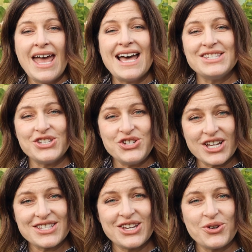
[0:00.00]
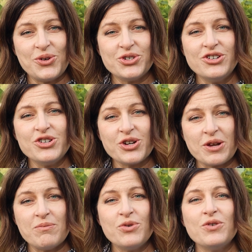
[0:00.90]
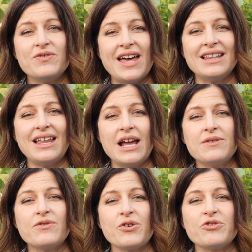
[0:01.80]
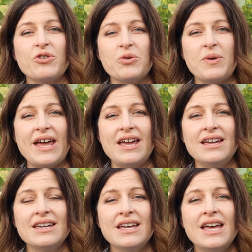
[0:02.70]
As the chicks get older, you're going to move that light further away.